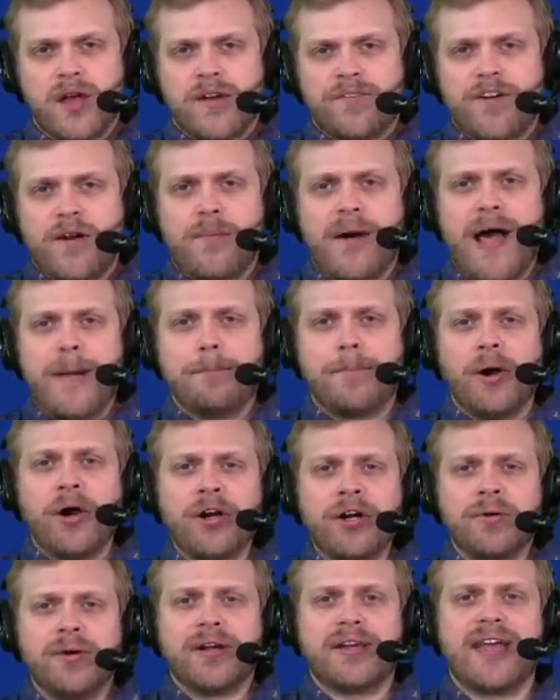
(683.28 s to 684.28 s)
From my
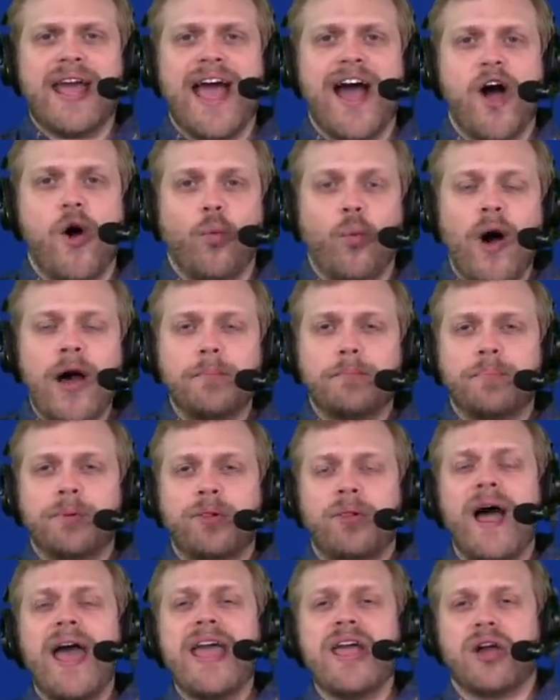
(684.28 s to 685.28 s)
burner account, what
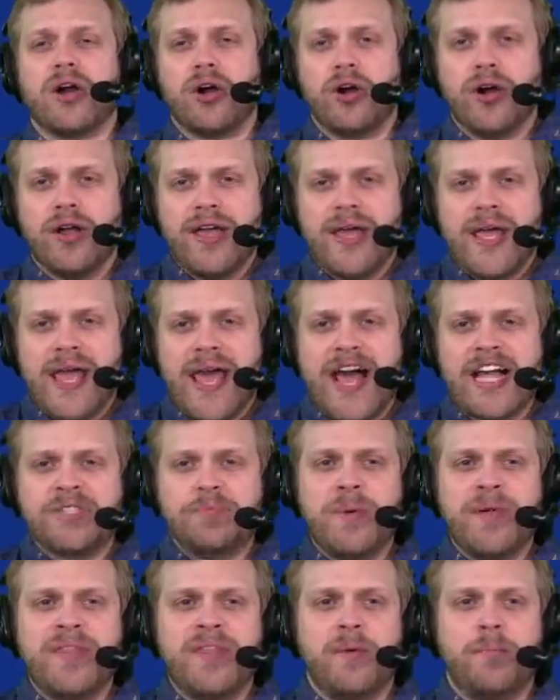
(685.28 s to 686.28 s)
player has
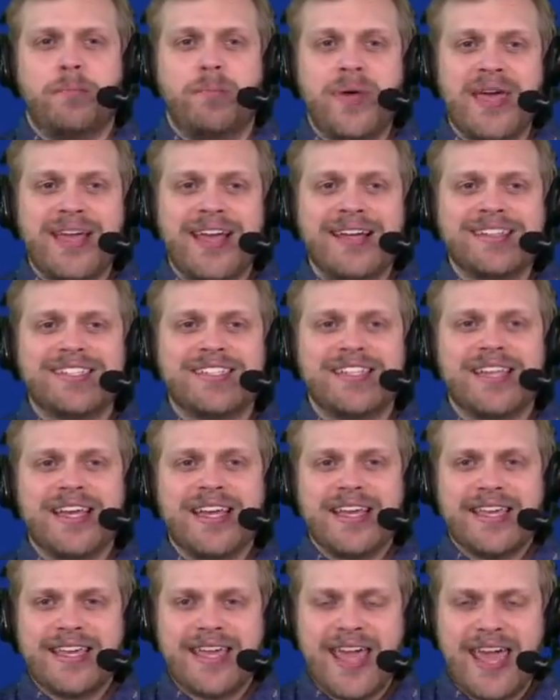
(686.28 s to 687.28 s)
been the biggest
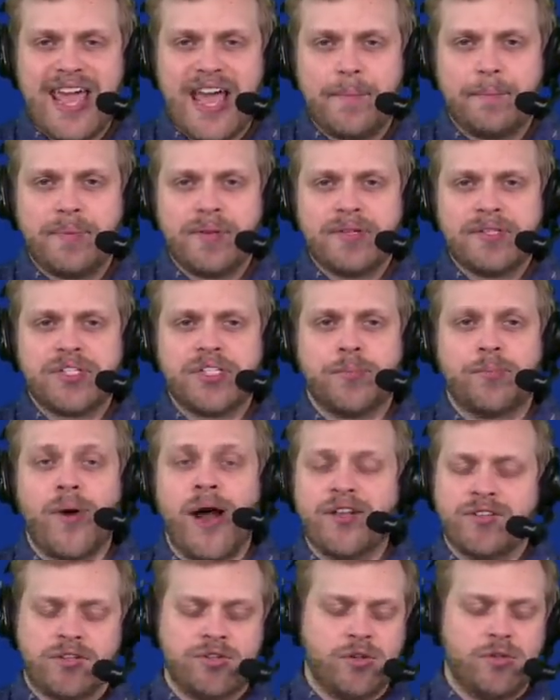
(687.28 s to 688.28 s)
camp
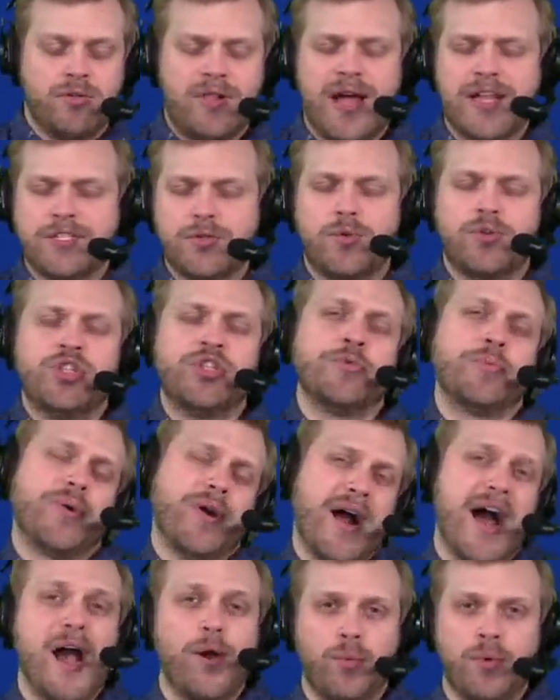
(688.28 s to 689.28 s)
surprise? Also, last
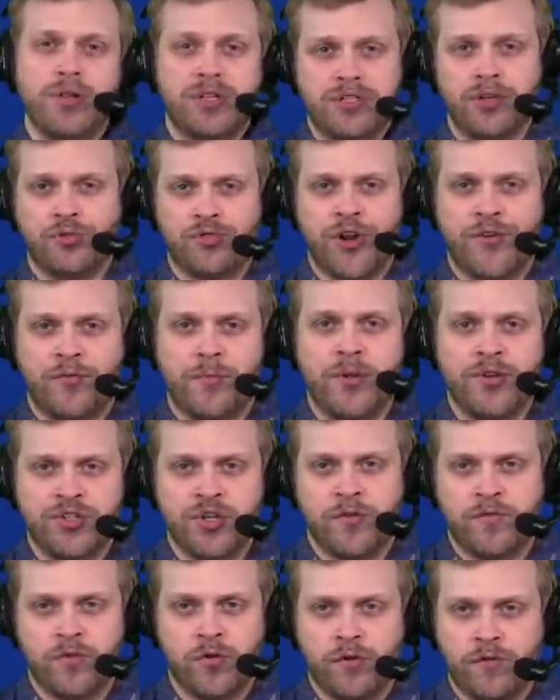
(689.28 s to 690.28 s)
super, I would still trade for
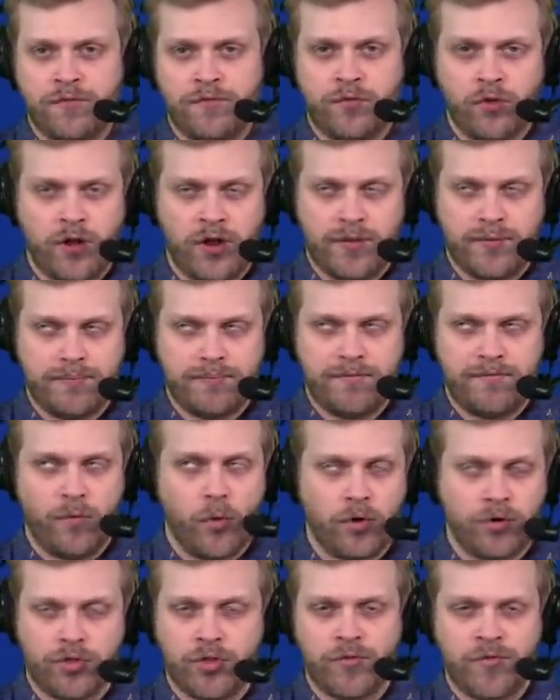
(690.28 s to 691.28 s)
Minshew for, for a
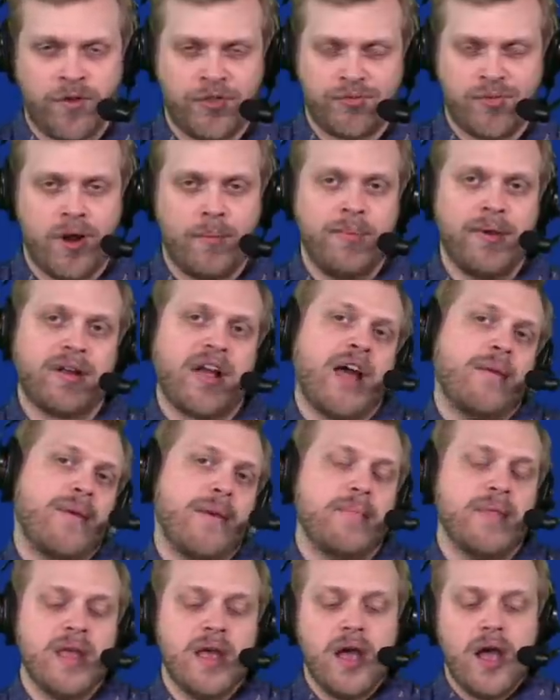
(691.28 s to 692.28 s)
fourth or fifth round pick. I'm
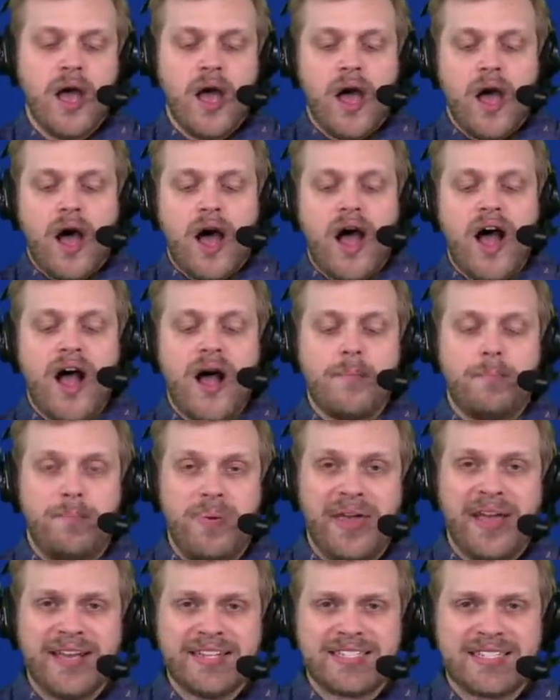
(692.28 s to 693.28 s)
in. Uh,
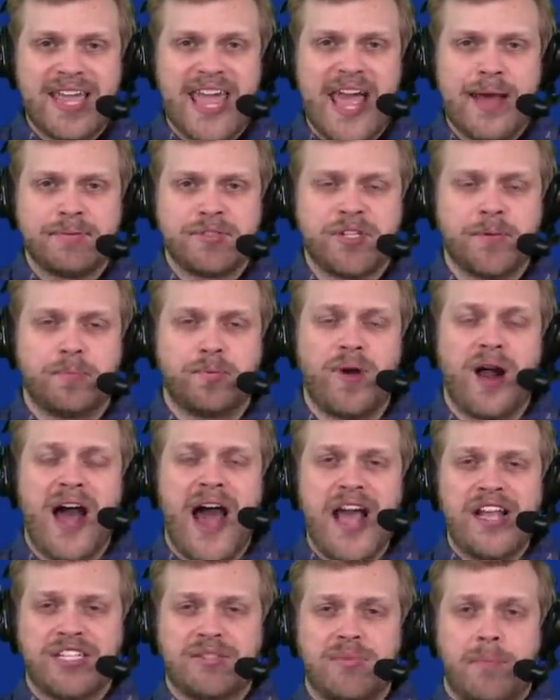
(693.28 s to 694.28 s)
biggest camp
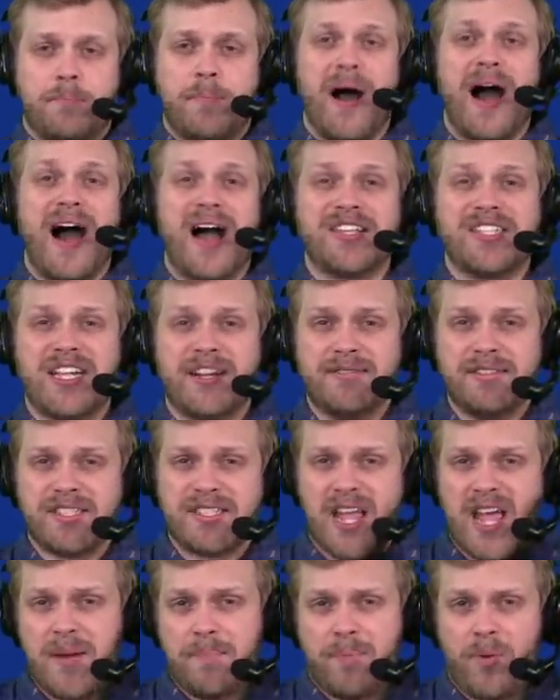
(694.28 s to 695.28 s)
surprise from a positive
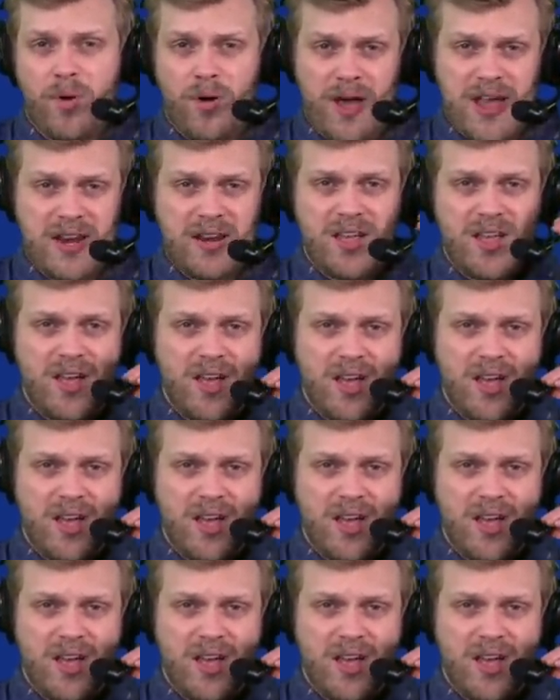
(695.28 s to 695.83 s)
standpoint.